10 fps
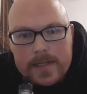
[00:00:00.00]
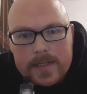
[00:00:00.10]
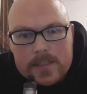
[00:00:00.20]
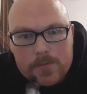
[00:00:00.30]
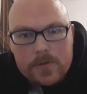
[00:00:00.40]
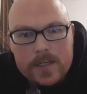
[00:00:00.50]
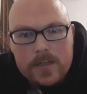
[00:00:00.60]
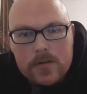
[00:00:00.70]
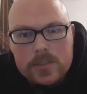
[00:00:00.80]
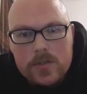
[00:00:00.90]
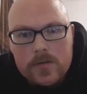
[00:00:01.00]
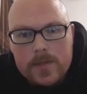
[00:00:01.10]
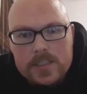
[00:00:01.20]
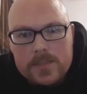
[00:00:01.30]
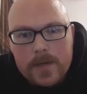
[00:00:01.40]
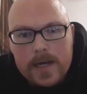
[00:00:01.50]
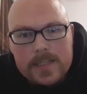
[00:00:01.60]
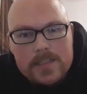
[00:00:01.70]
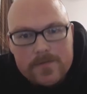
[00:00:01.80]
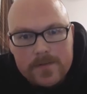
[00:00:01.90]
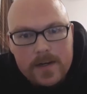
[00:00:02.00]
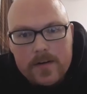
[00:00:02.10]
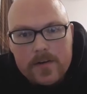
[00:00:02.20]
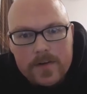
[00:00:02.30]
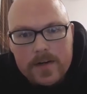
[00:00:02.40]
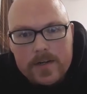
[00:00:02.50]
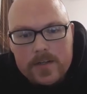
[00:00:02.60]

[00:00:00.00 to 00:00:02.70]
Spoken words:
it's pretty close to a must-buy. It's very, very